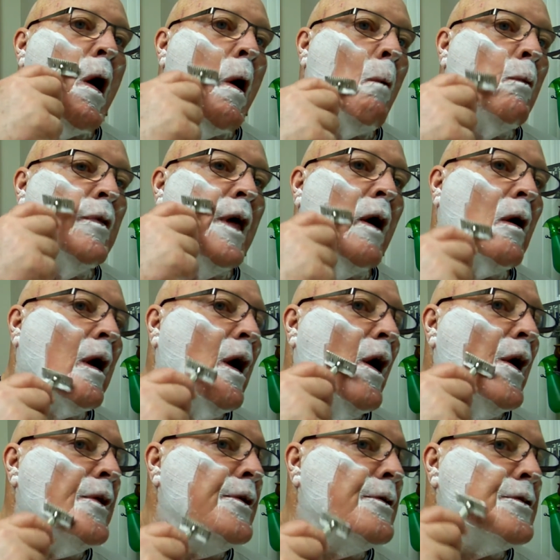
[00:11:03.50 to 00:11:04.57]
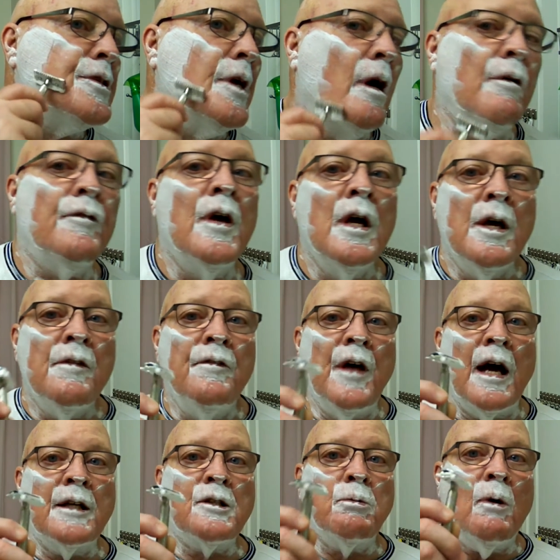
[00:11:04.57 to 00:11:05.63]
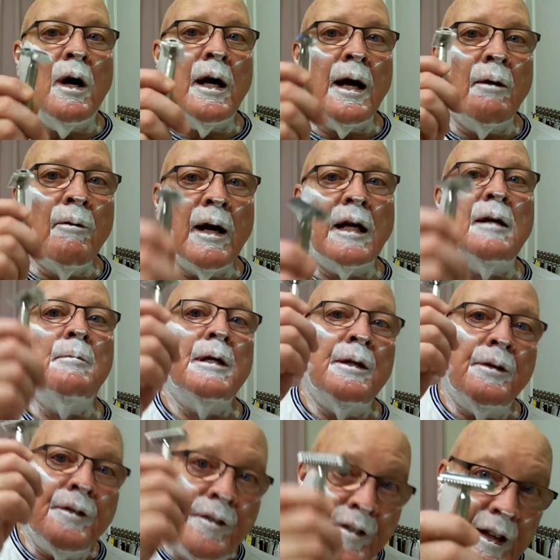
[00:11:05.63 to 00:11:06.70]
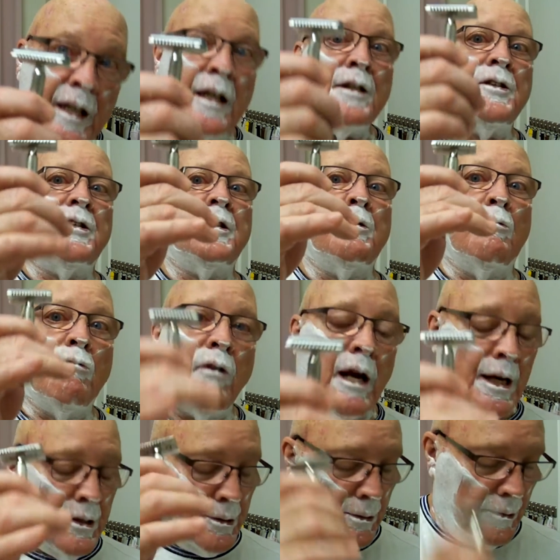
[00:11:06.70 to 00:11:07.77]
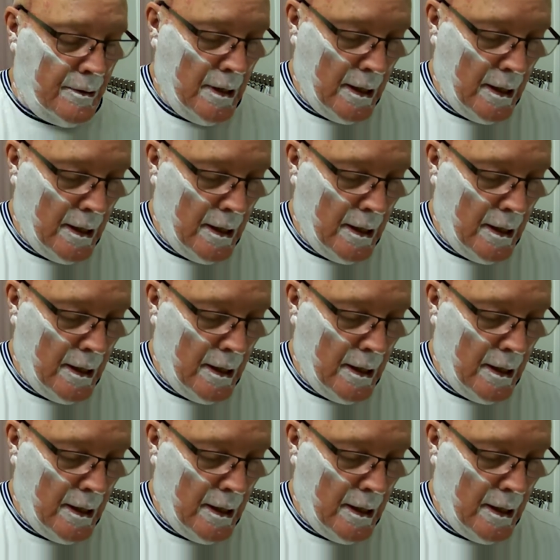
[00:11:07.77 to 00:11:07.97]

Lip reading: without cutting yourself. That's why I recommend this razor,